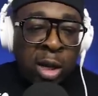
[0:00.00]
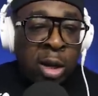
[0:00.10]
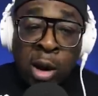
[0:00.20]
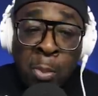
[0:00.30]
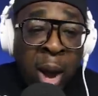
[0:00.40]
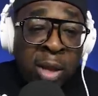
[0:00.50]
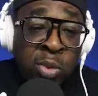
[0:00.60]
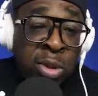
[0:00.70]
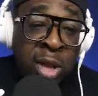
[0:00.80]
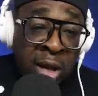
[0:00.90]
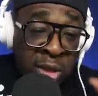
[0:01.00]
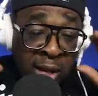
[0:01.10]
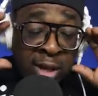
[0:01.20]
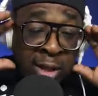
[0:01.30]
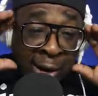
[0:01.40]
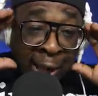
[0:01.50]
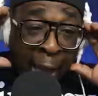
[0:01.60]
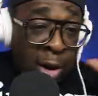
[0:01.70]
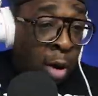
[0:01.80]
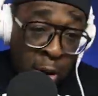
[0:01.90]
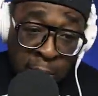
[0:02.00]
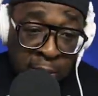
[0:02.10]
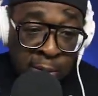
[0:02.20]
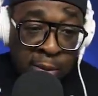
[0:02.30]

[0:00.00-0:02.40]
Your mind was not thinking that at all.